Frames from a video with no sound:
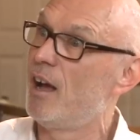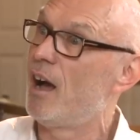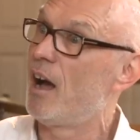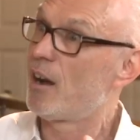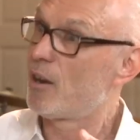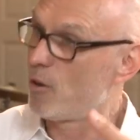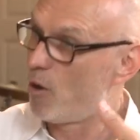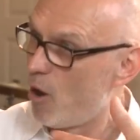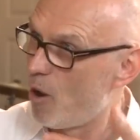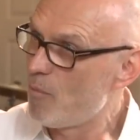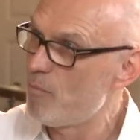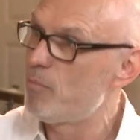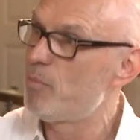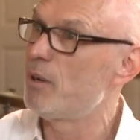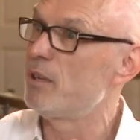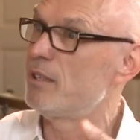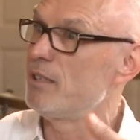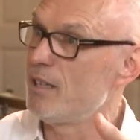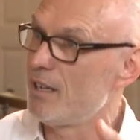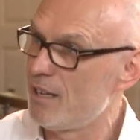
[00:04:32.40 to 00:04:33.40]

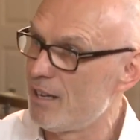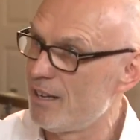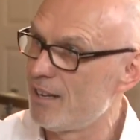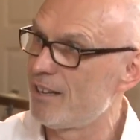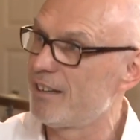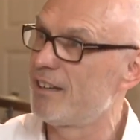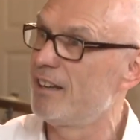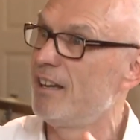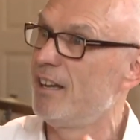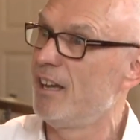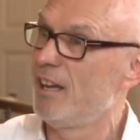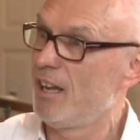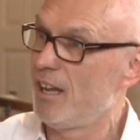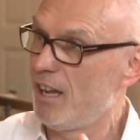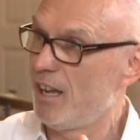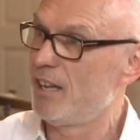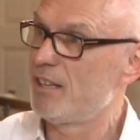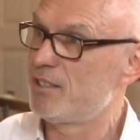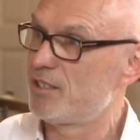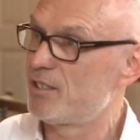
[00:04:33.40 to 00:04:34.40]
accompanying
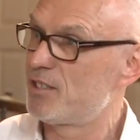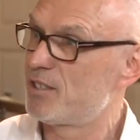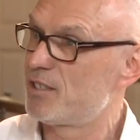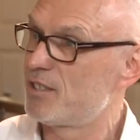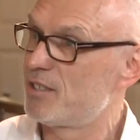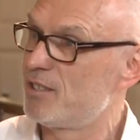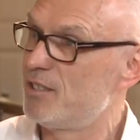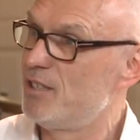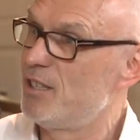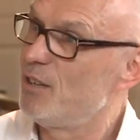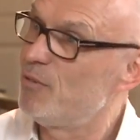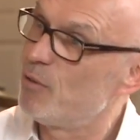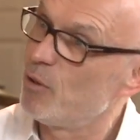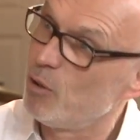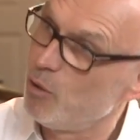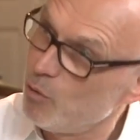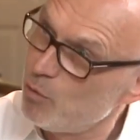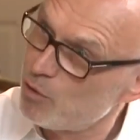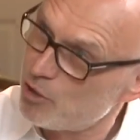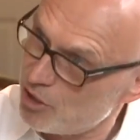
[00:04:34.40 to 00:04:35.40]
its
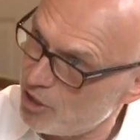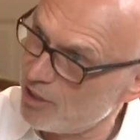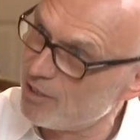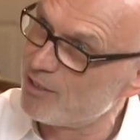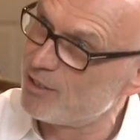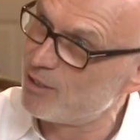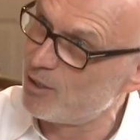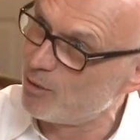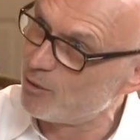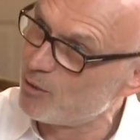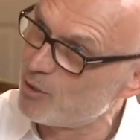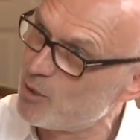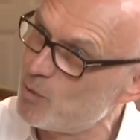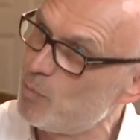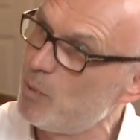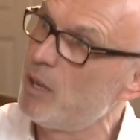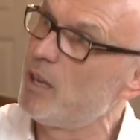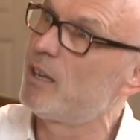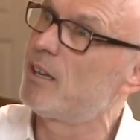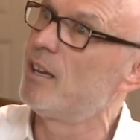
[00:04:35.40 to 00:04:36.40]
devolution, so to
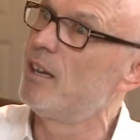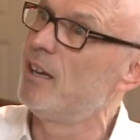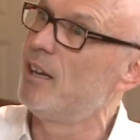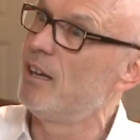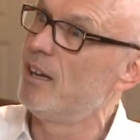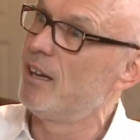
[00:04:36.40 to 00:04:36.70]
speak,